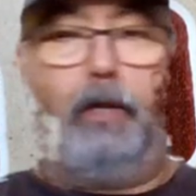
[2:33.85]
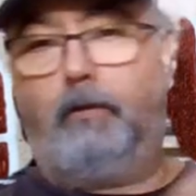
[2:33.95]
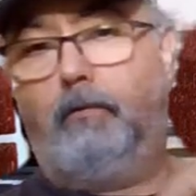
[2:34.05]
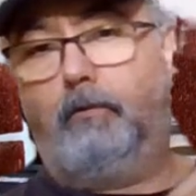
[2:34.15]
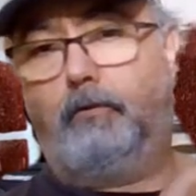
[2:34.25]

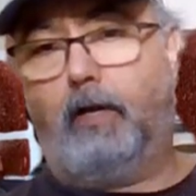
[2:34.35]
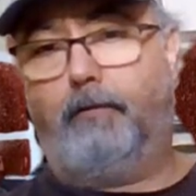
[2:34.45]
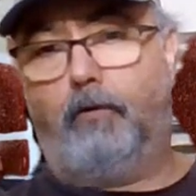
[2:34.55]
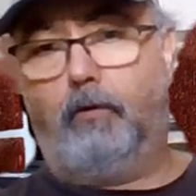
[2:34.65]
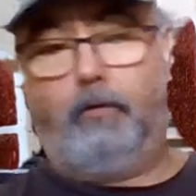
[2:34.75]
cell phone,
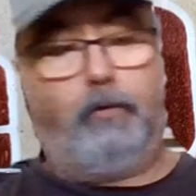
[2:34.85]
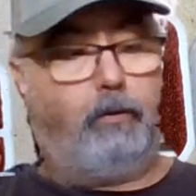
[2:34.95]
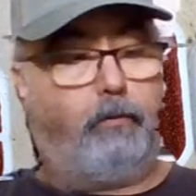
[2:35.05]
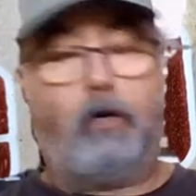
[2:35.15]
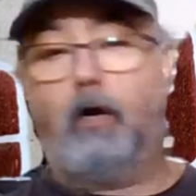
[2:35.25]

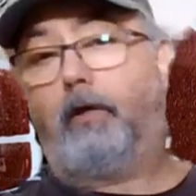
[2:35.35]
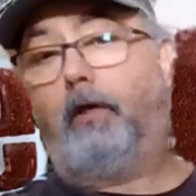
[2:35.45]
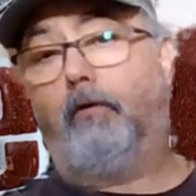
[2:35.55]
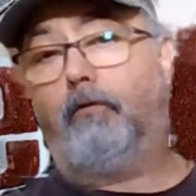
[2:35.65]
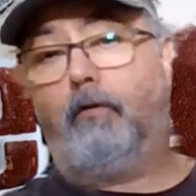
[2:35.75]
car keys,
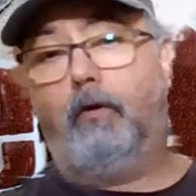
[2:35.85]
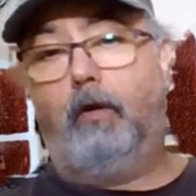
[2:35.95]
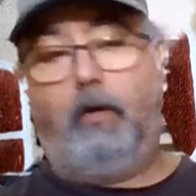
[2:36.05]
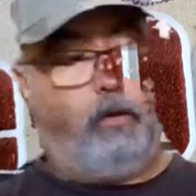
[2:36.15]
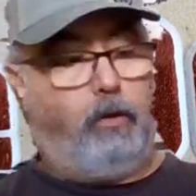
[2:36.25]

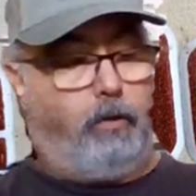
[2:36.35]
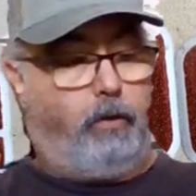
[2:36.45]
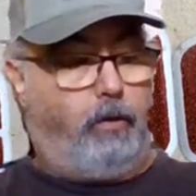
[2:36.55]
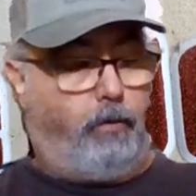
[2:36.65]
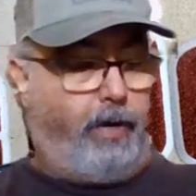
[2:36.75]
what
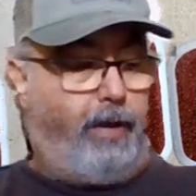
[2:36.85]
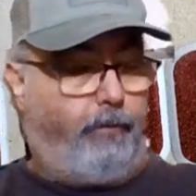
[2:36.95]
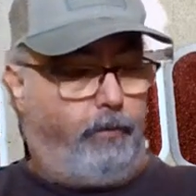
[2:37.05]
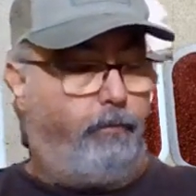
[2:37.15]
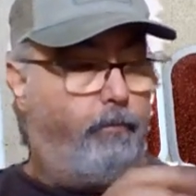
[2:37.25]
have you.
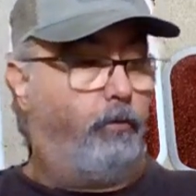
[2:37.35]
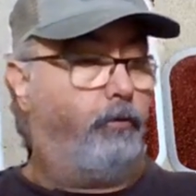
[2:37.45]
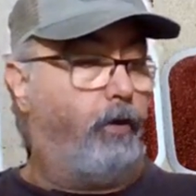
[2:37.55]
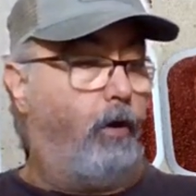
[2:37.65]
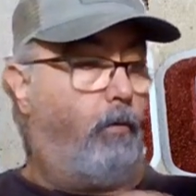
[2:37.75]
So